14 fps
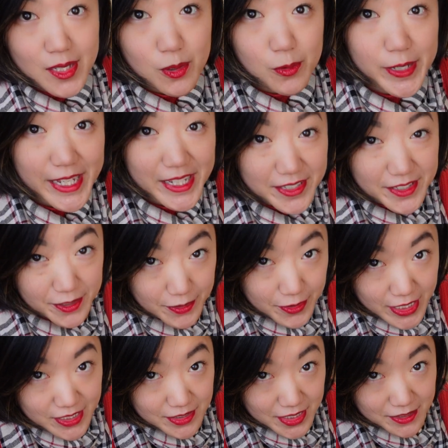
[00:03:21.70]
Wait, you know
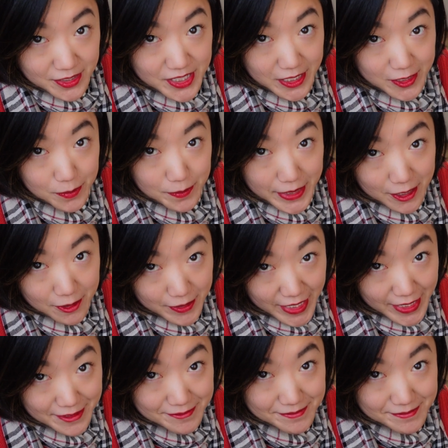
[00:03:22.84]
how to eat xiaolongbao, right?